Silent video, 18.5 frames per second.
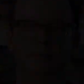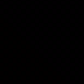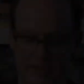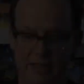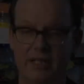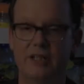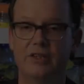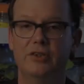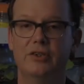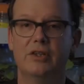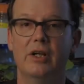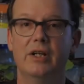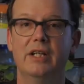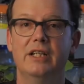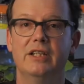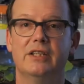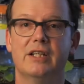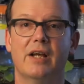These
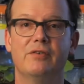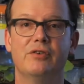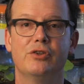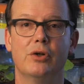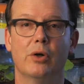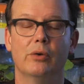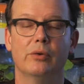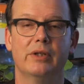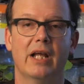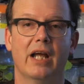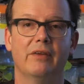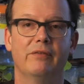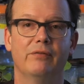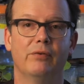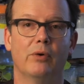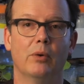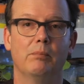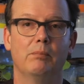studies have shown that
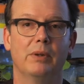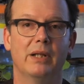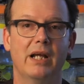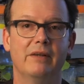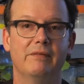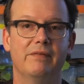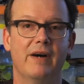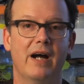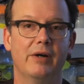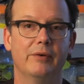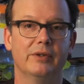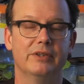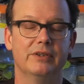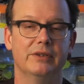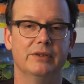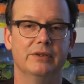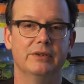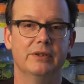for plant
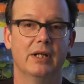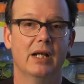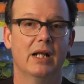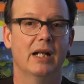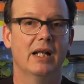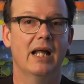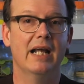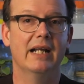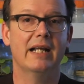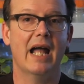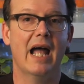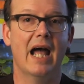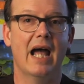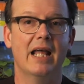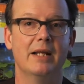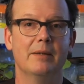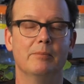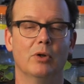viruses, like
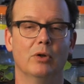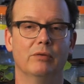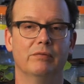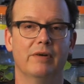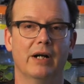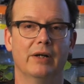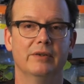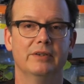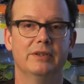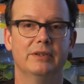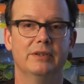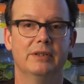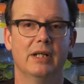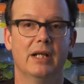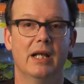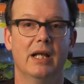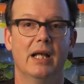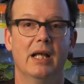animal viruses,